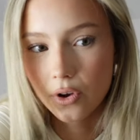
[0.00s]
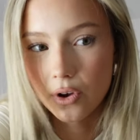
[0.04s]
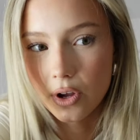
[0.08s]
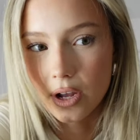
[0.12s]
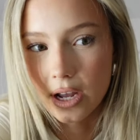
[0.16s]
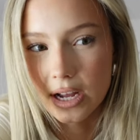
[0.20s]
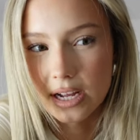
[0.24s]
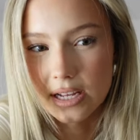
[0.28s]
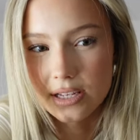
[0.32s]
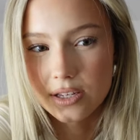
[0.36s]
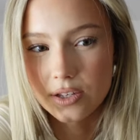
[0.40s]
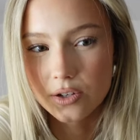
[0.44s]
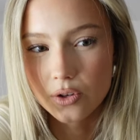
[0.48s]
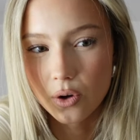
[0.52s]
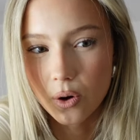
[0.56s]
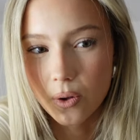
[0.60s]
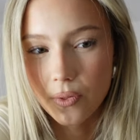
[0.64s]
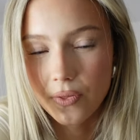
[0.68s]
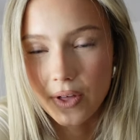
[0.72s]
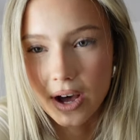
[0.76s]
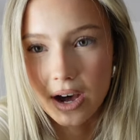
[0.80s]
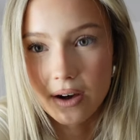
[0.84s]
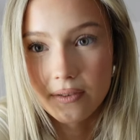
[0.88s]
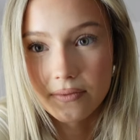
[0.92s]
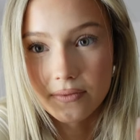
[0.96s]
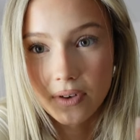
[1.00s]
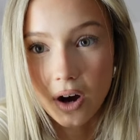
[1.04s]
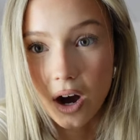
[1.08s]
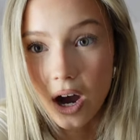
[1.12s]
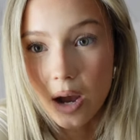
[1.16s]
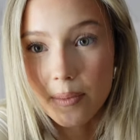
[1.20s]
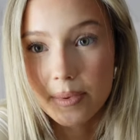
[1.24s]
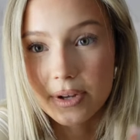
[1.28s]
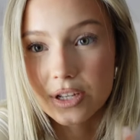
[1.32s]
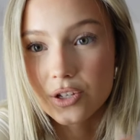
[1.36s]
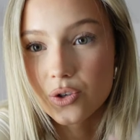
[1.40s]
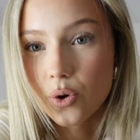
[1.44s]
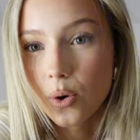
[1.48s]
It's not that
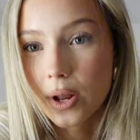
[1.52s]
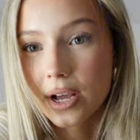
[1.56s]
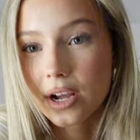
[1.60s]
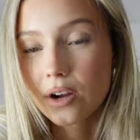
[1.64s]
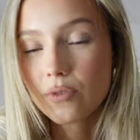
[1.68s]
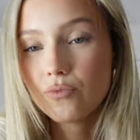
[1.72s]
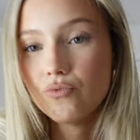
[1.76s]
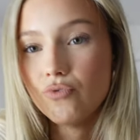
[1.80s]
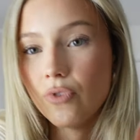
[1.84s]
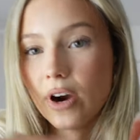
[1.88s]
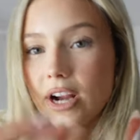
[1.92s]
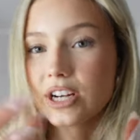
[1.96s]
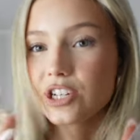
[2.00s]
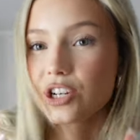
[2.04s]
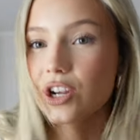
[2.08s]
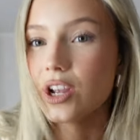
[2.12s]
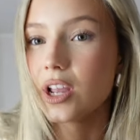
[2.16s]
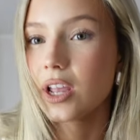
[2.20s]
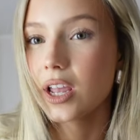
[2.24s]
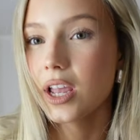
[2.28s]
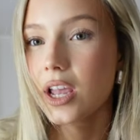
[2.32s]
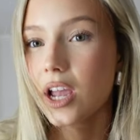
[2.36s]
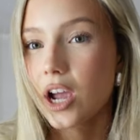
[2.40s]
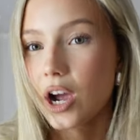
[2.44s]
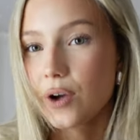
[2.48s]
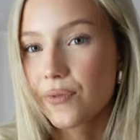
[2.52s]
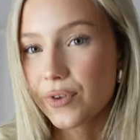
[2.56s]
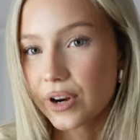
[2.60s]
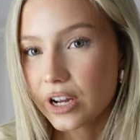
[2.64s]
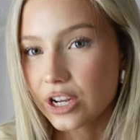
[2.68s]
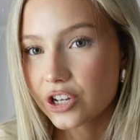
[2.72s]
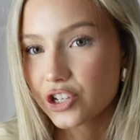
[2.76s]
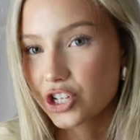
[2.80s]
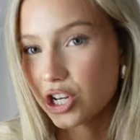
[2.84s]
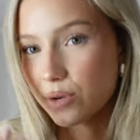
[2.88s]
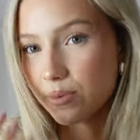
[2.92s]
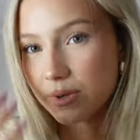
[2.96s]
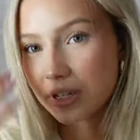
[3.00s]
vibe. It's not like a rich, I feel like
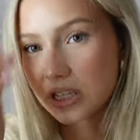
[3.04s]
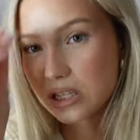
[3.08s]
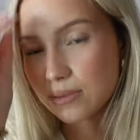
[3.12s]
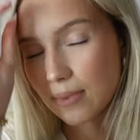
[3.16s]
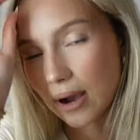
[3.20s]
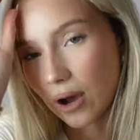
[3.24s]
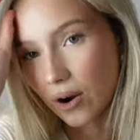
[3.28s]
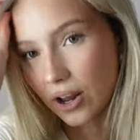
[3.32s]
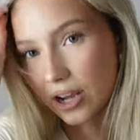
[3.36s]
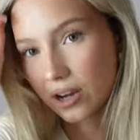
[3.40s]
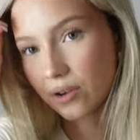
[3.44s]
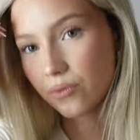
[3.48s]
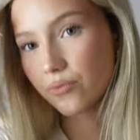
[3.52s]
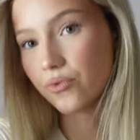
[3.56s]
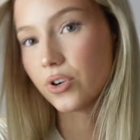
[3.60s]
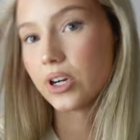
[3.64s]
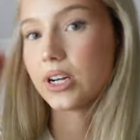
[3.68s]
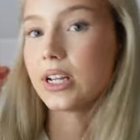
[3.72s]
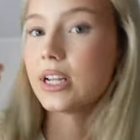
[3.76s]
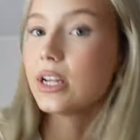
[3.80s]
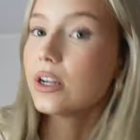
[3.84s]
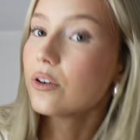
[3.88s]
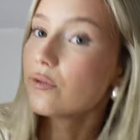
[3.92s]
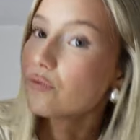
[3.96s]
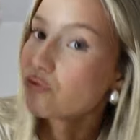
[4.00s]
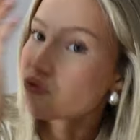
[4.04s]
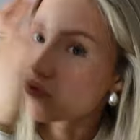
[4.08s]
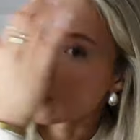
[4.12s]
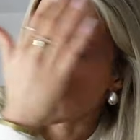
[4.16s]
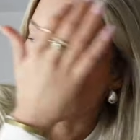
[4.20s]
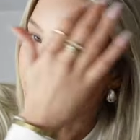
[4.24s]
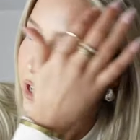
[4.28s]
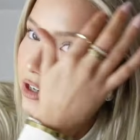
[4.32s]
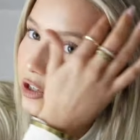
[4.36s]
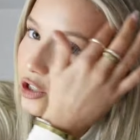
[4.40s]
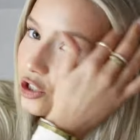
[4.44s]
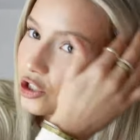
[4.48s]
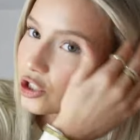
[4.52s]
she would smell like really
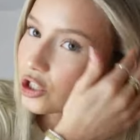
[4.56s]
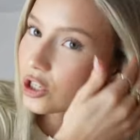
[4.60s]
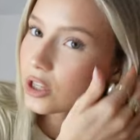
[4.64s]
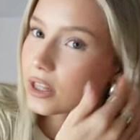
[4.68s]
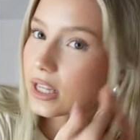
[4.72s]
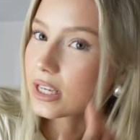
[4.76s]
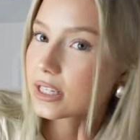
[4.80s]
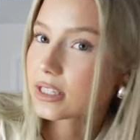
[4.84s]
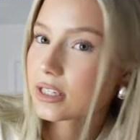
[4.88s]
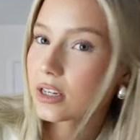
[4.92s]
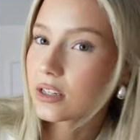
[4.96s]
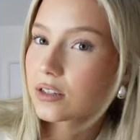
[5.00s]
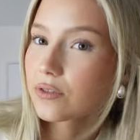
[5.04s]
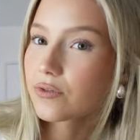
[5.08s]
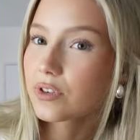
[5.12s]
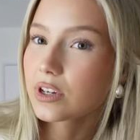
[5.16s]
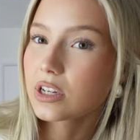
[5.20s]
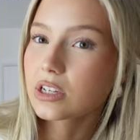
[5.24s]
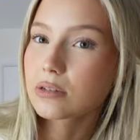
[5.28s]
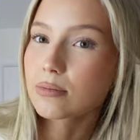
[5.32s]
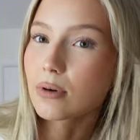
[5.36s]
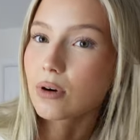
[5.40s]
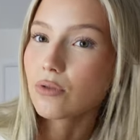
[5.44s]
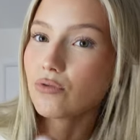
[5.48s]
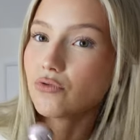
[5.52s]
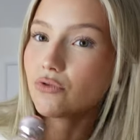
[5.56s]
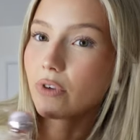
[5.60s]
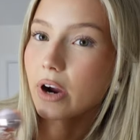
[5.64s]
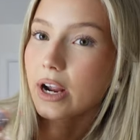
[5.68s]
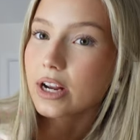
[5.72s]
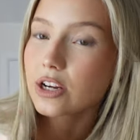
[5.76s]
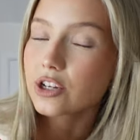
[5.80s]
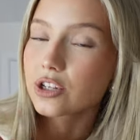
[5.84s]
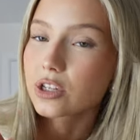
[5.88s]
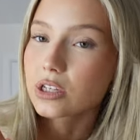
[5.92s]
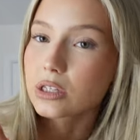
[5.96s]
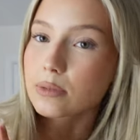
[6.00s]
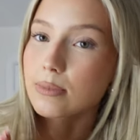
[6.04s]
rich. This doesn't really smell
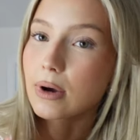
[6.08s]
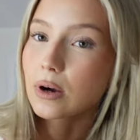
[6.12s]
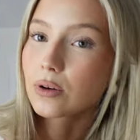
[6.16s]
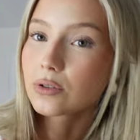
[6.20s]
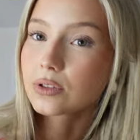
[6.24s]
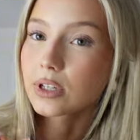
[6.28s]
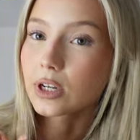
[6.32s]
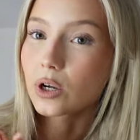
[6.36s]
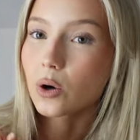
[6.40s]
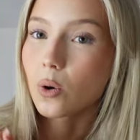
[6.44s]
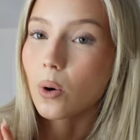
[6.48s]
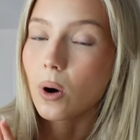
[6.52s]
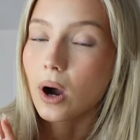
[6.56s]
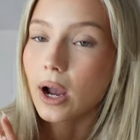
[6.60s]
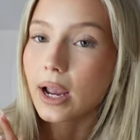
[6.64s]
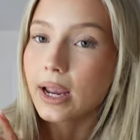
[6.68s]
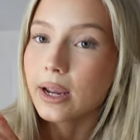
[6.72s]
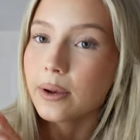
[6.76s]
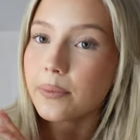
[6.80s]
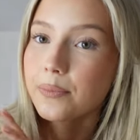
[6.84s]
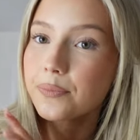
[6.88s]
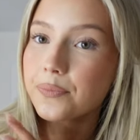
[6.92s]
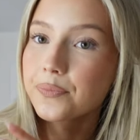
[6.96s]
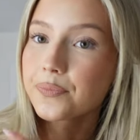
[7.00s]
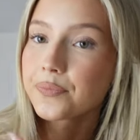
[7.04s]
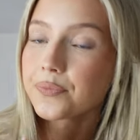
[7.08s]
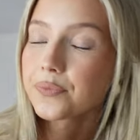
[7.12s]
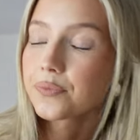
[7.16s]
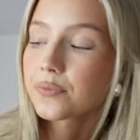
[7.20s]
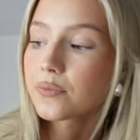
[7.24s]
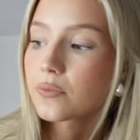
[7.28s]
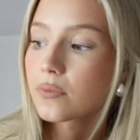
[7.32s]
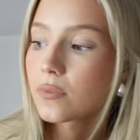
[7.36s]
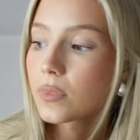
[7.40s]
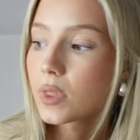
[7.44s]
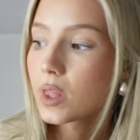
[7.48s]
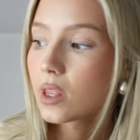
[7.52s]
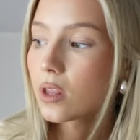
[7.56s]
rich. This smells like quite
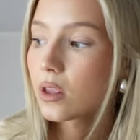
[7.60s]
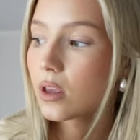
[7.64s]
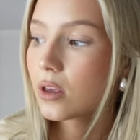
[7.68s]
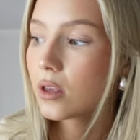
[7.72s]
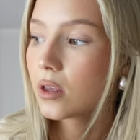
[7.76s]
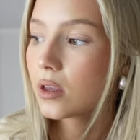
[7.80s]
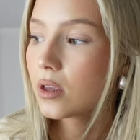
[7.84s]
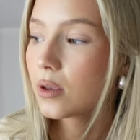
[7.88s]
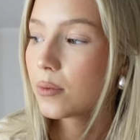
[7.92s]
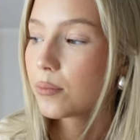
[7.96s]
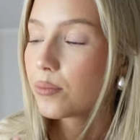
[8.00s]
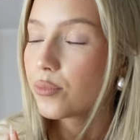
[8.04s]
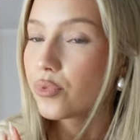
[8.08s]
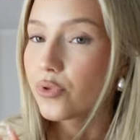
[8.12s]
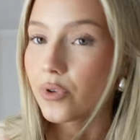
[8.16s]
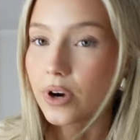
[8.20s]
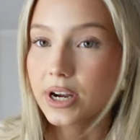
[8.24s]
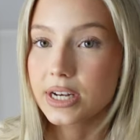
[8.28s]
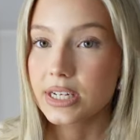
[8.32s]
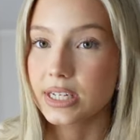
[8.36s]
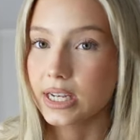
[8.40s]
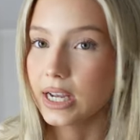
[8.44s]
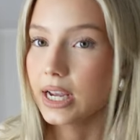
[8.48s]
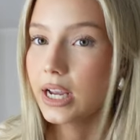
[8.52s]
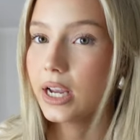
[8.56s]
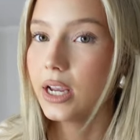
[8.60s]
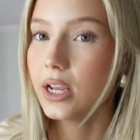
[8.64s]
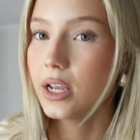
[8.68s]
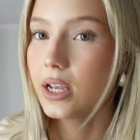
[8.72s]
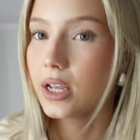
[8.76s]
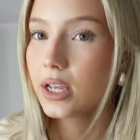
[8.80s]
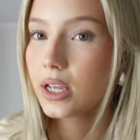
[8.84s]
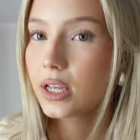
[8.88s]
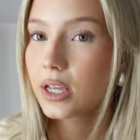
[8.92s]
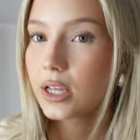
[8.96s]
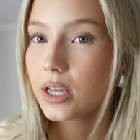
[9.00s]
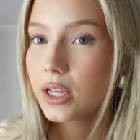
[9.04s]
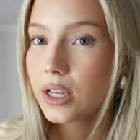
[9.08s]
pretty.
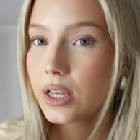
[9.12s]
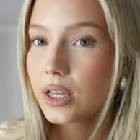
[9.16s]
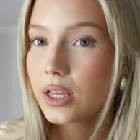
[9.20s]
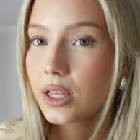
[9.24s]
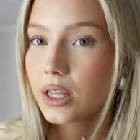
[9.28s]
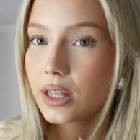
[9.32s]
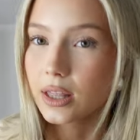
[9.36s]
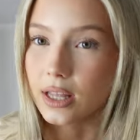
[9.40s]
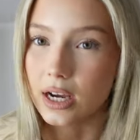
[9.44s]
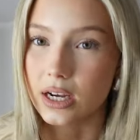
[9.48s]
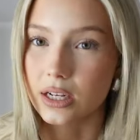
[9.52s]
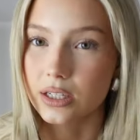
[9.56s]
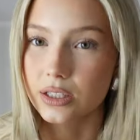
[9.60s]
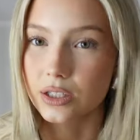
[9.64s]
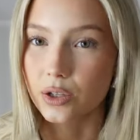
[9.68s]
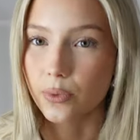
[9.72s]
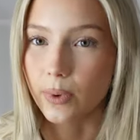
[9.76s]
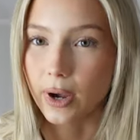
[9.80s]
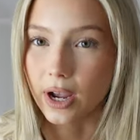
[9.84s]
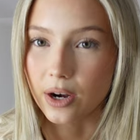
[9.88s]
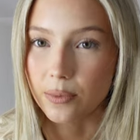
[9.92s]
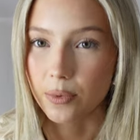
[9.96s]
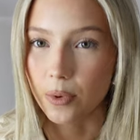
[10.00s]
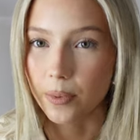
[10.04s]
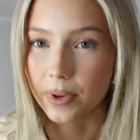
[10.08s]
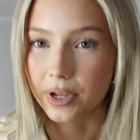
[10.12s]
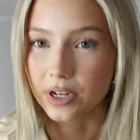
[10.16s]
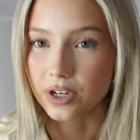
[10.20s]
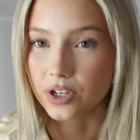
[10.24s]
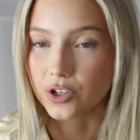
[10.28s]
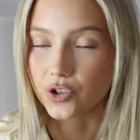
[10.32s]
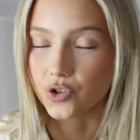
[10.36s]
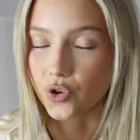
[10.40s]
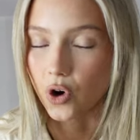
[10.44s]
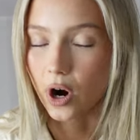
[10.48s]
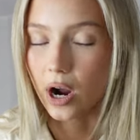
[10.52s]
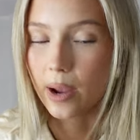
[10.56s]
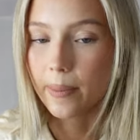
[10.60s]
That's the way I'd probably
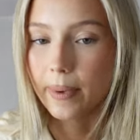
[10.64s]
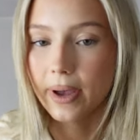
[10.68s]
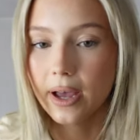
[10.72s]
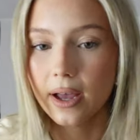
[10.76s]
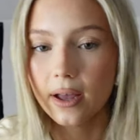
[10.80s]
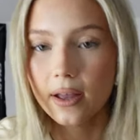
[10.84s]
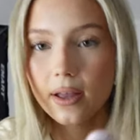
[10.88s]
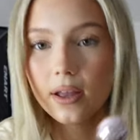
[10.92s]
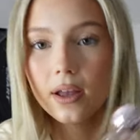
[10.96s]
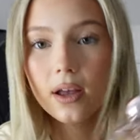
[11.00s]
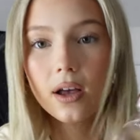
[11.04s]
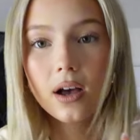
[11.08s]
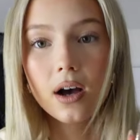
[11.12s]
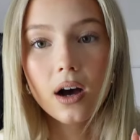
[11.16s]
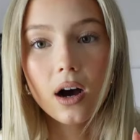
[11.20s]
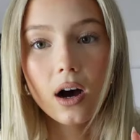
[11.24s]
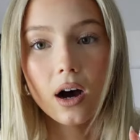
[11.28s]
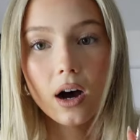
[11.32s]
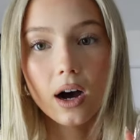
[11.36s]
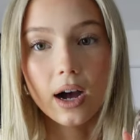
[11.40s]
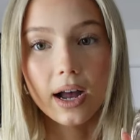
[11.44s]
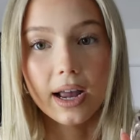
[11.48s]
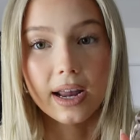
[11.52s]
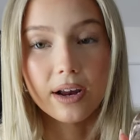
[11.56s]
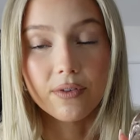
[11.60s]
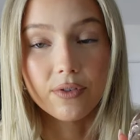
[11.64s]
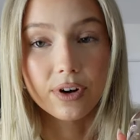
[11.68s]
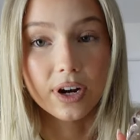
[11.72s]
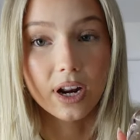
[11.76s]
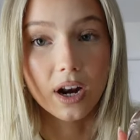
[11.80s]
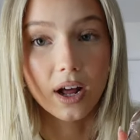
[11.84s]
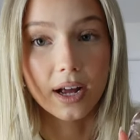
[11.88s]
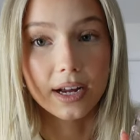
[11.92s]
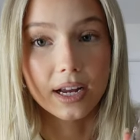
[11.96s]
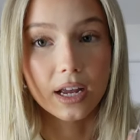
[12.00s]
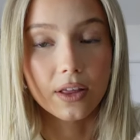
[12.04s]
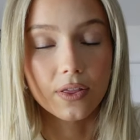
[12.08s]
describe it. I really like